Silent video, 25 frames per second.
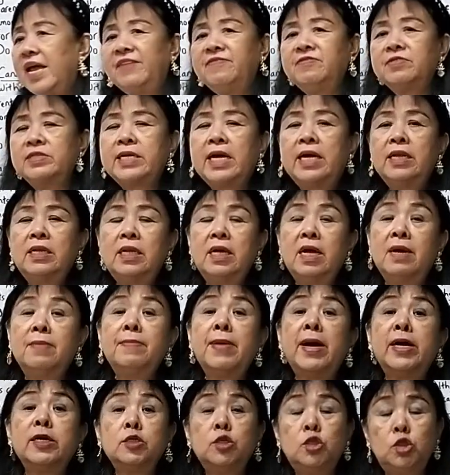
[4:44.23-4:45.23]
lifestyle
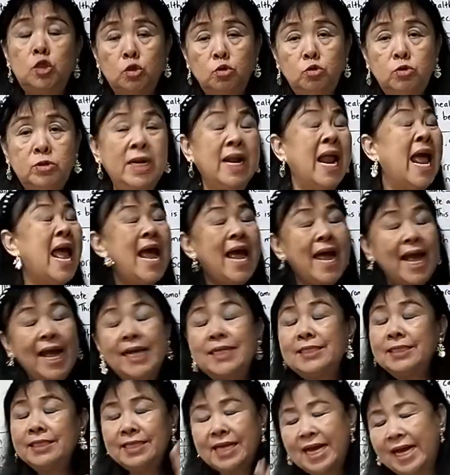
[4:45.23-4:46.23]
among children.
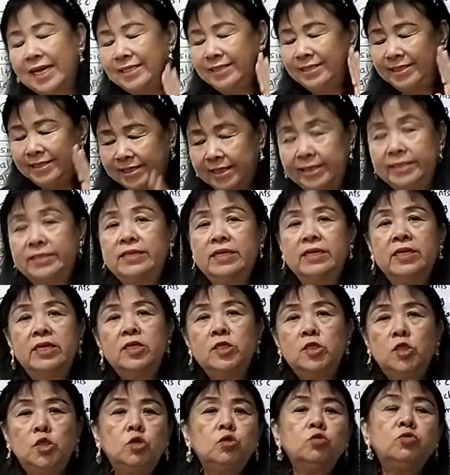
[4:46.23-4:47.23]
As I said,
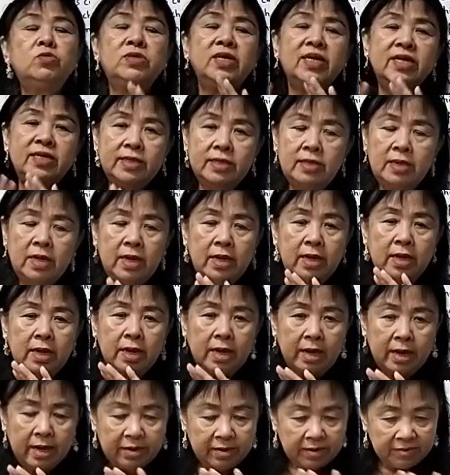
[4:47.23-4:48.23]
children
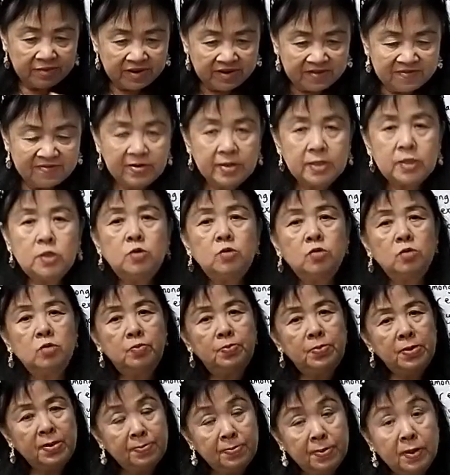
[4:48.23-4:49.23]
refers
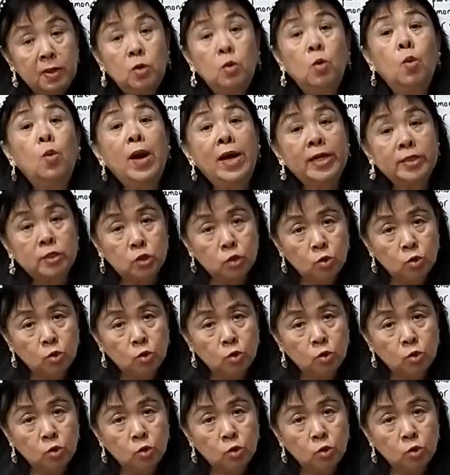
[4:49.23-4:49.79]
to people who are